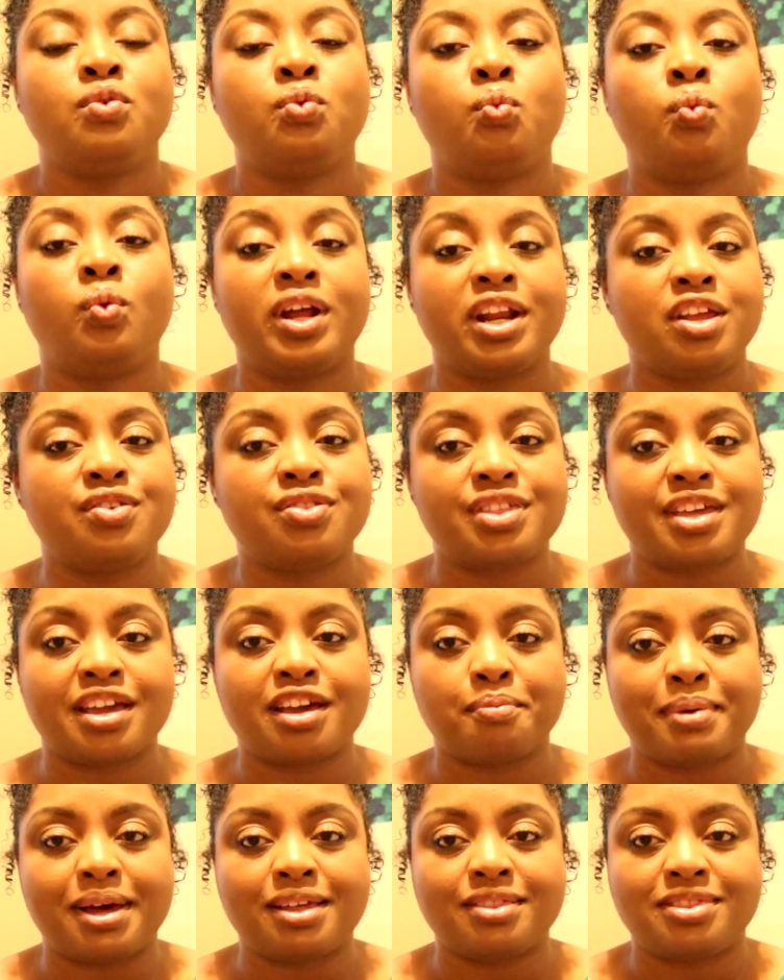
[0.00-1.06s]
What do you think
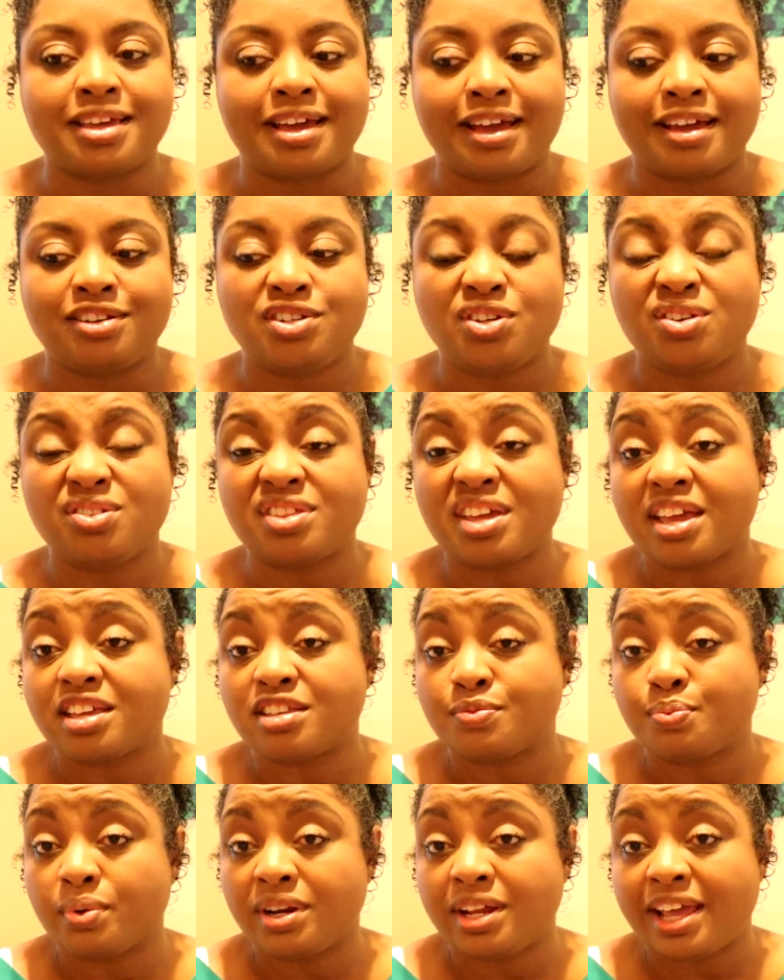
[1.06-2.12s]
about that? Do you think
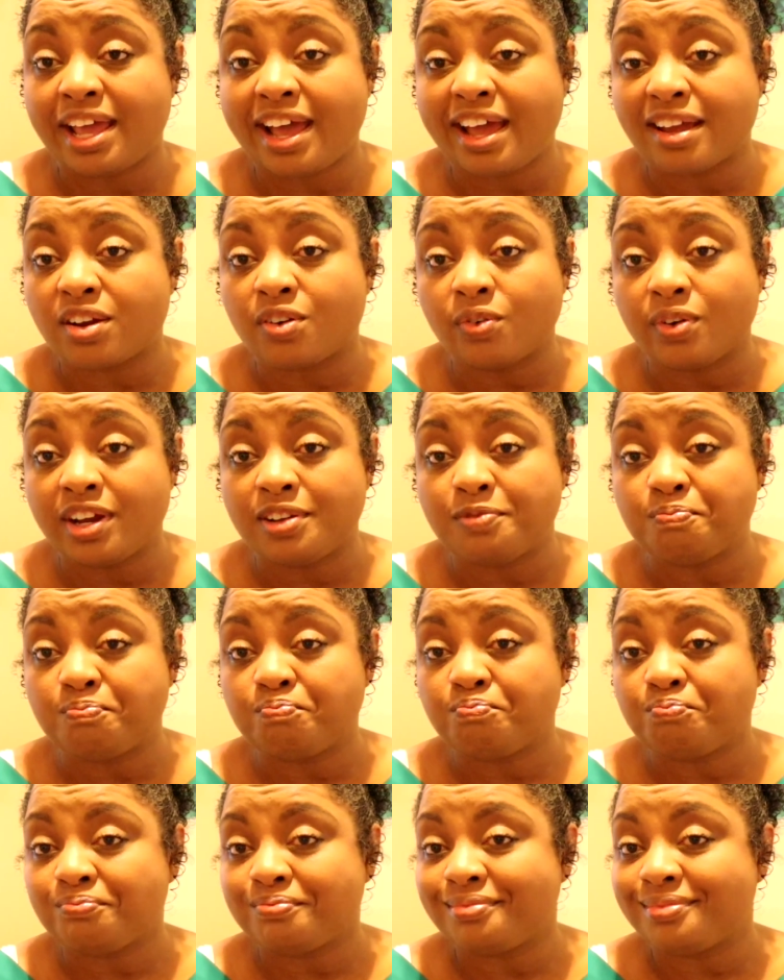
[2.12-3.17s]
it's pretty accurate?
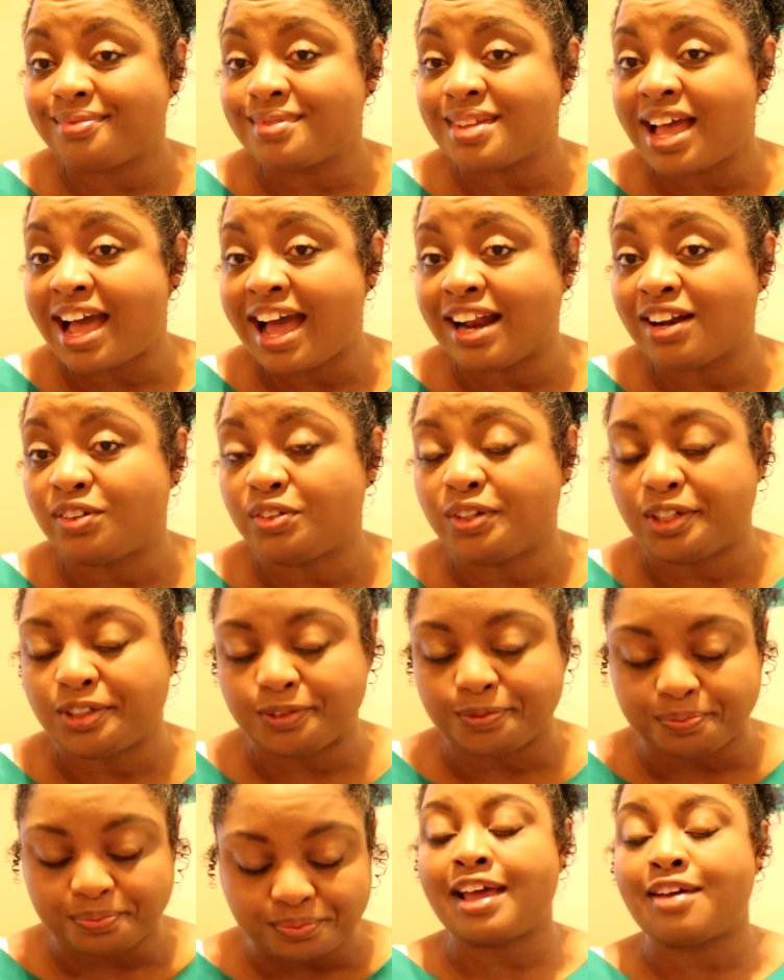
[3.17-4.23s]
I don't know.